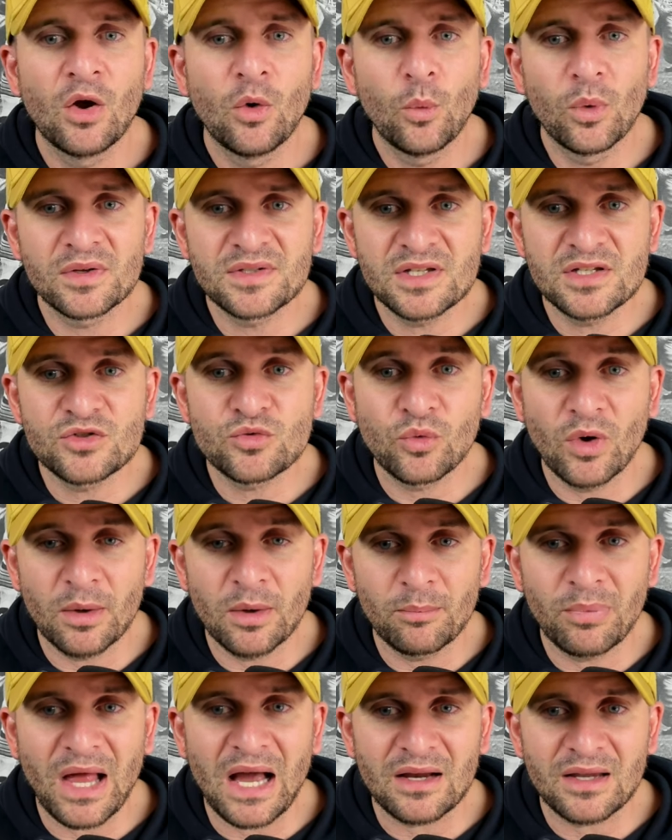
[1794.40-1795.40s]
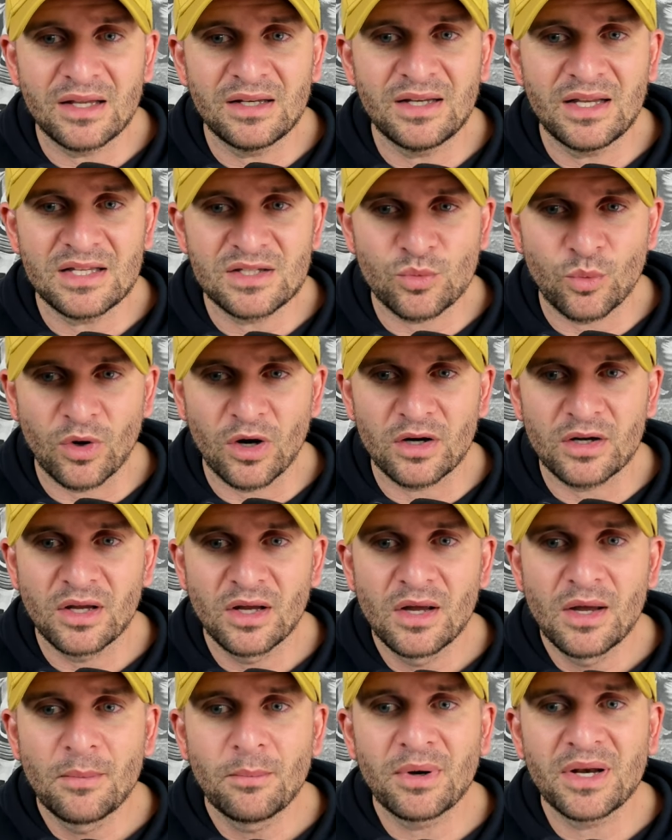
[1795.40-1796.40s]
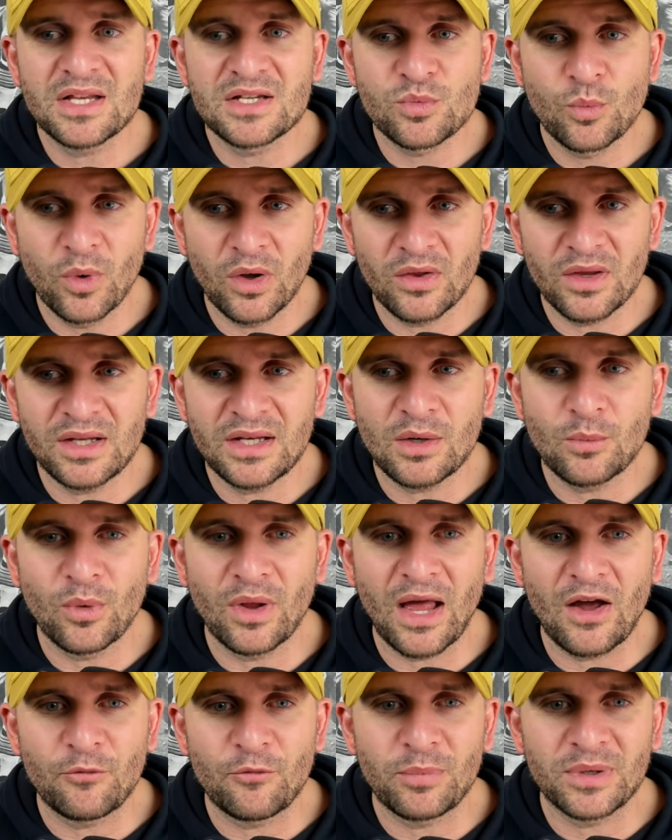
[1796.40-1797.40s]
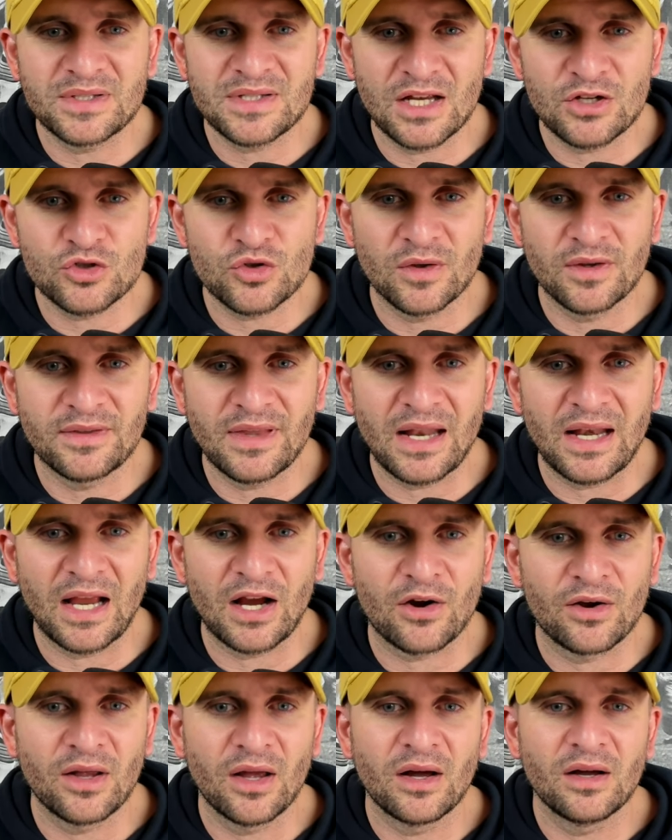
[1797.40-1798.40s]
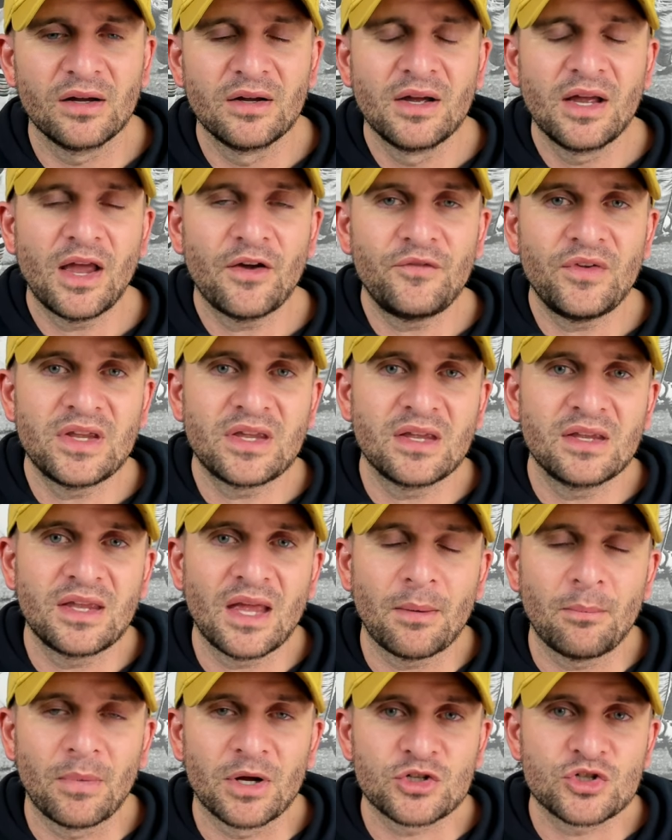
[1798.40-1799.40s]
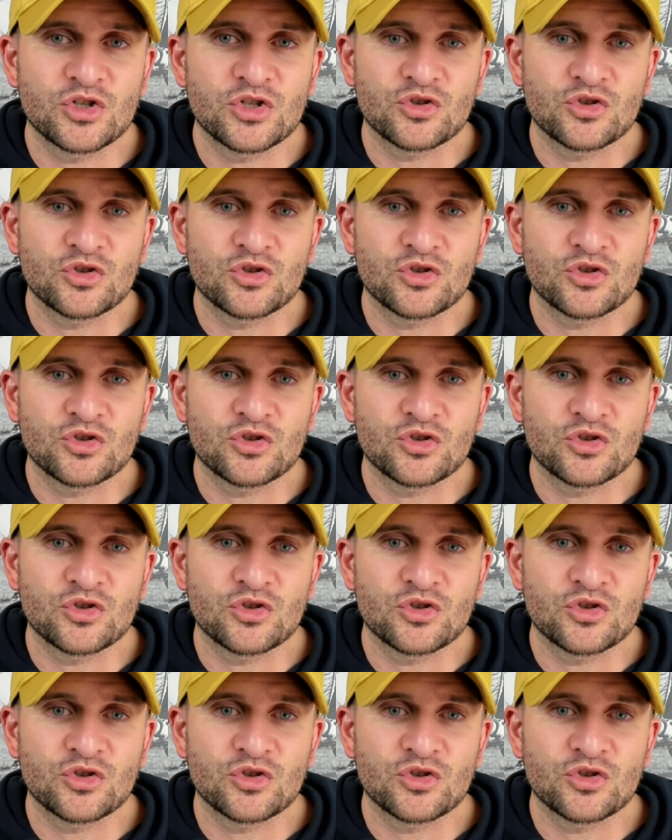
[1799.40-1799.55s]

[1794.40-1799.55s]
Wilson's run blocking needs work, but he's willing and will have potential in that area if he can get much